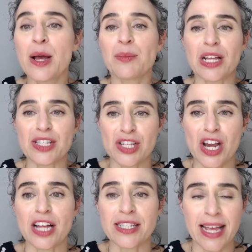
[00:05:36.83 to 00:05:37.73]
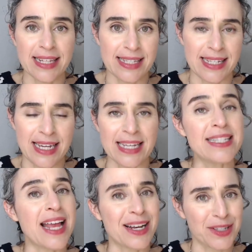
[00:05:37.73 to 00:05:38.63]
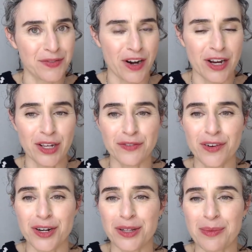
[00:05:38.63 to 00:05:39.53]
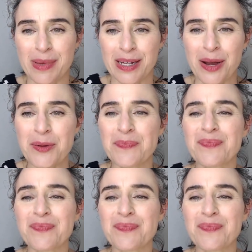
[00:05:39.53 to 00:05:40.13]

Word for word: plus nuts and seeds, and it's very good for your libido.